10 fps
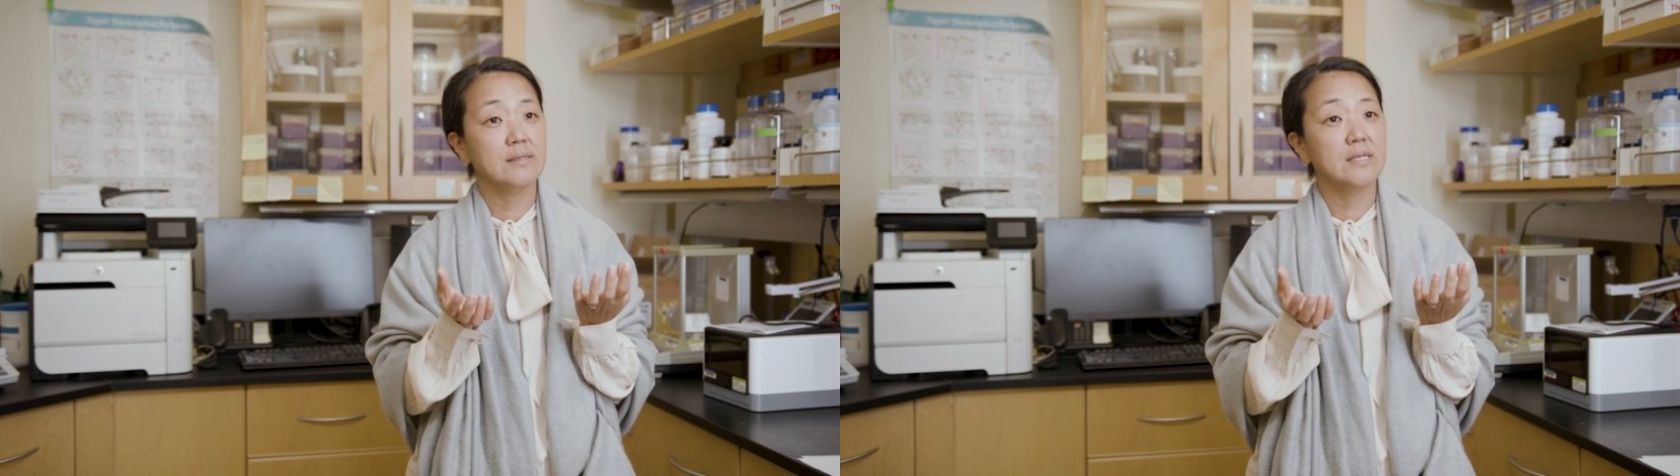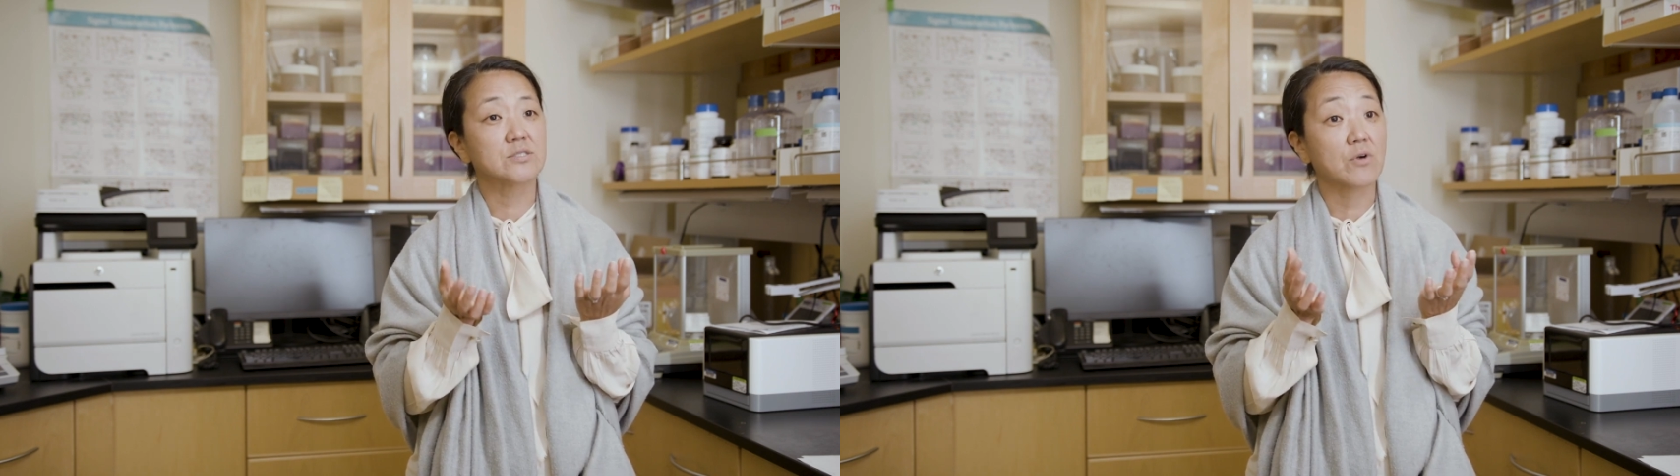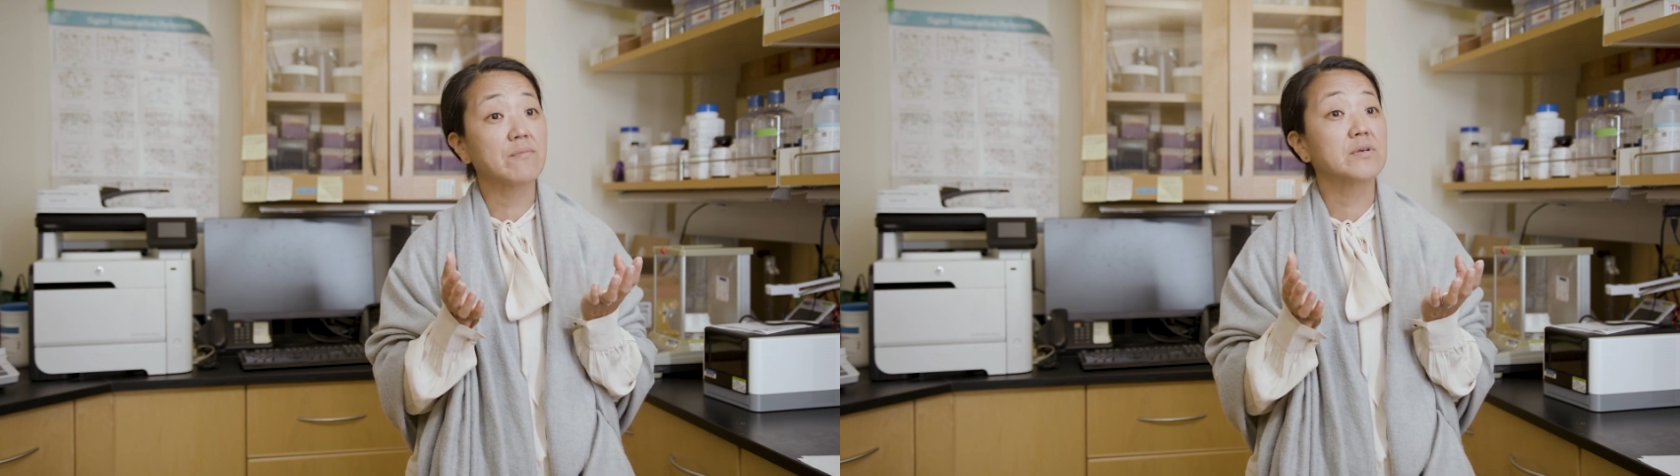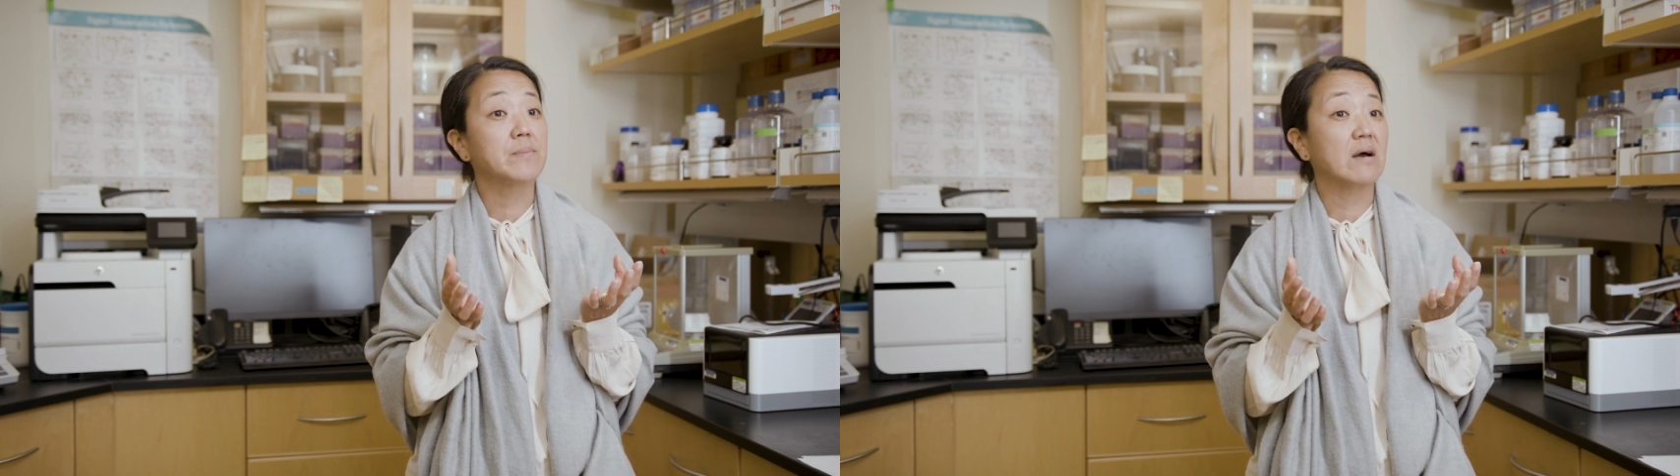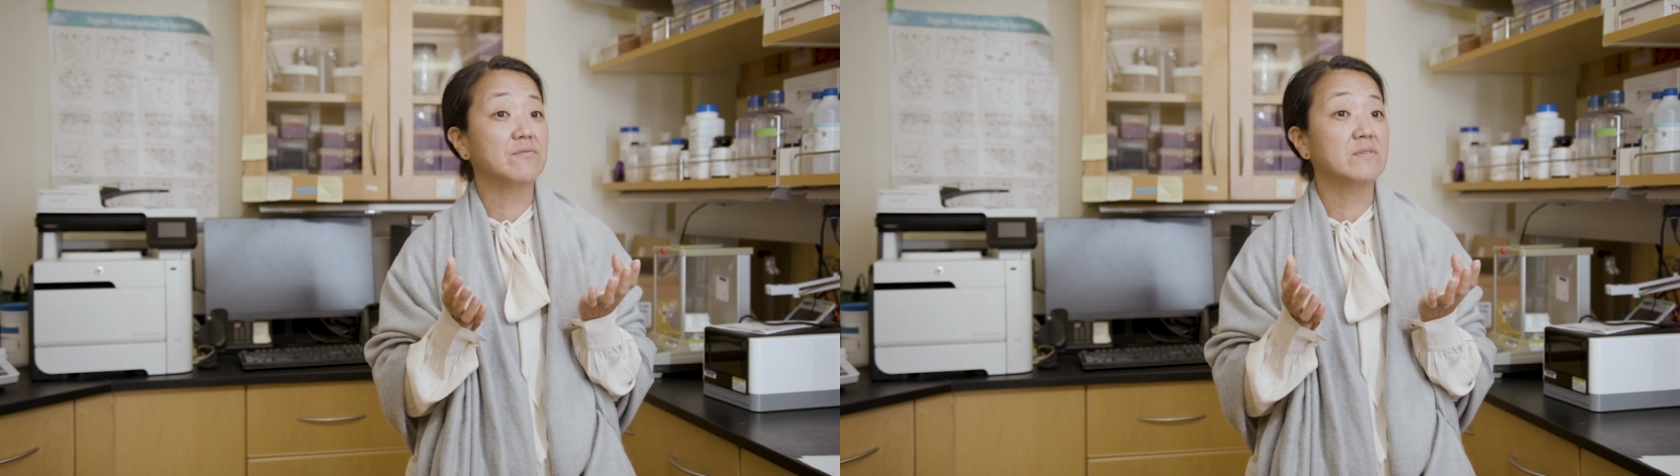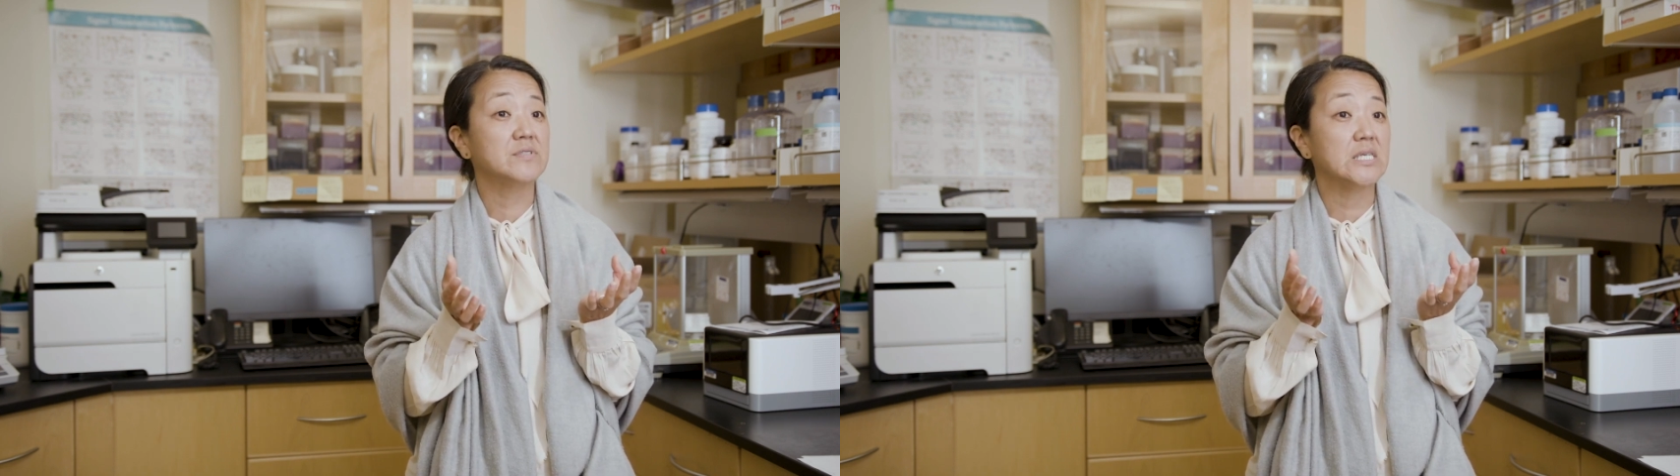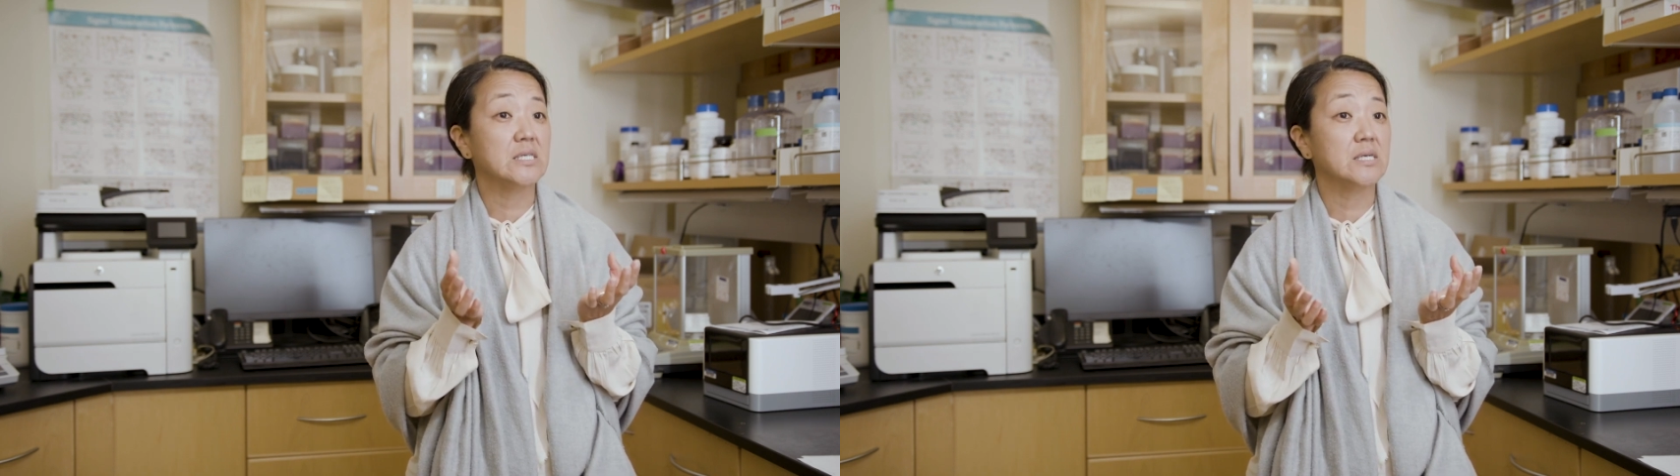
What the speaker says: is roughly about 15